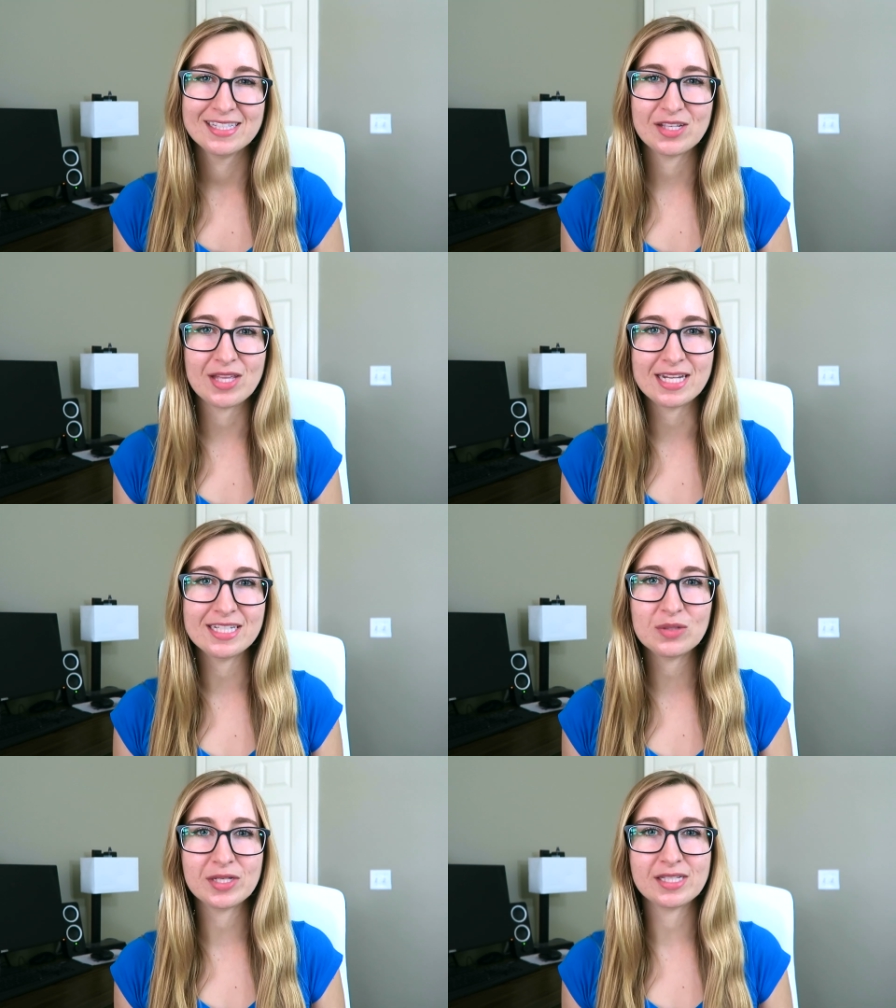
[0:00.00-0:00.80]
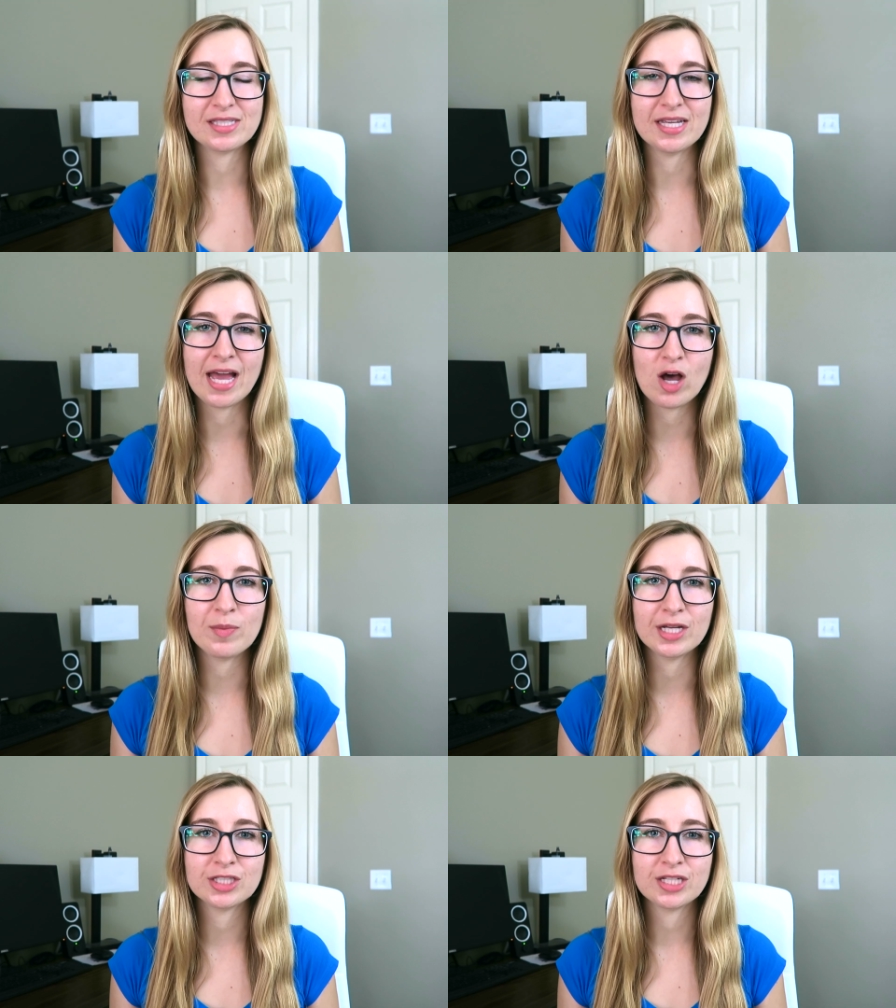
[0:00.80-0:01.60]
So the idea was to see how
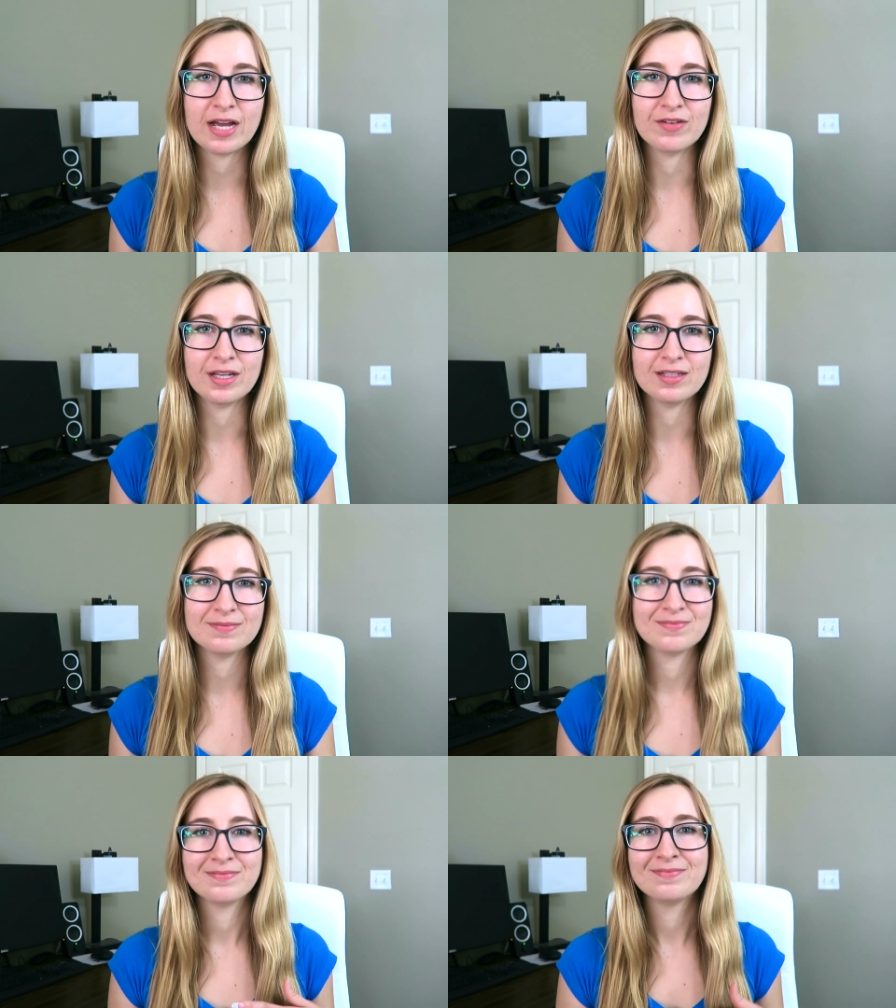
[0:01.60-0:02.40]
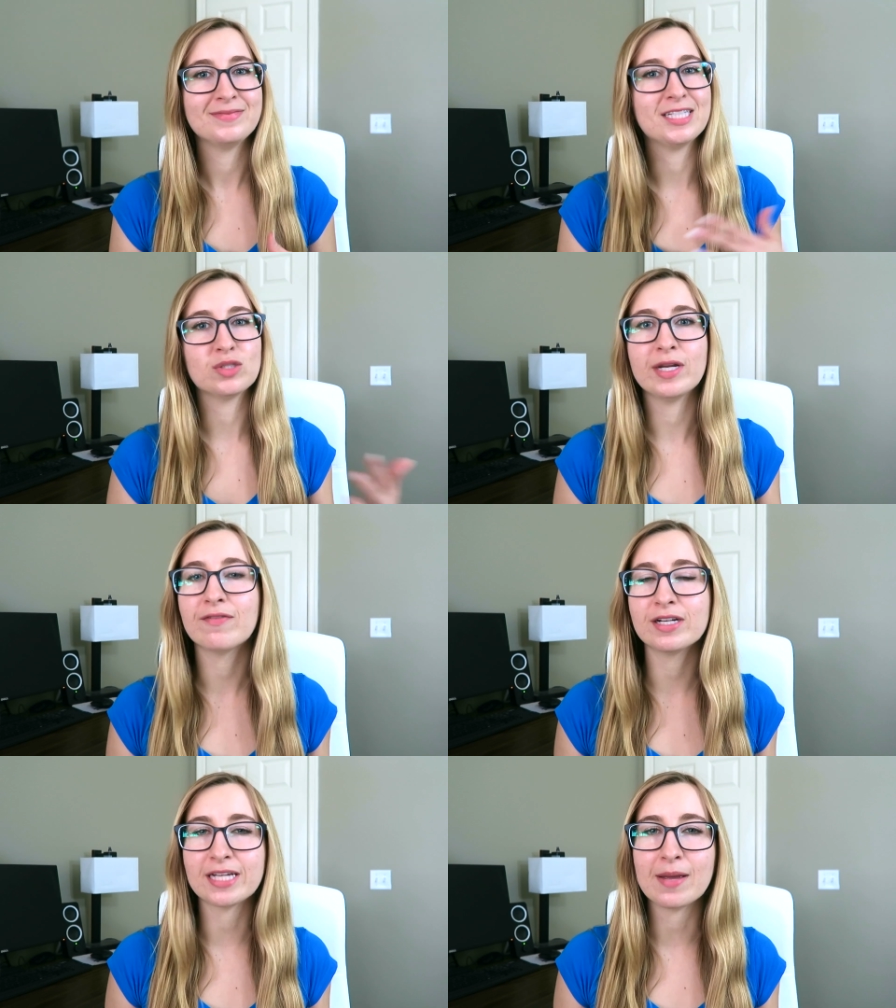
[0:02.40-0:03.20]
much having these three
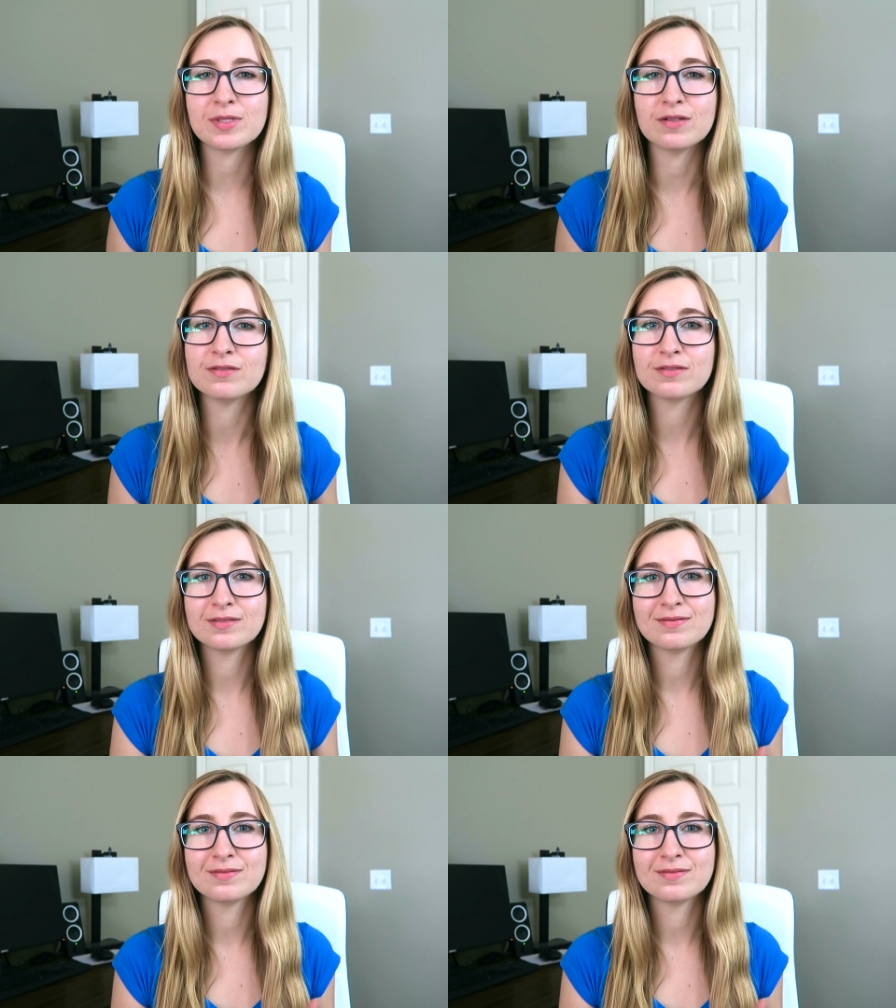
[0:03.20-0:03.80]
different types of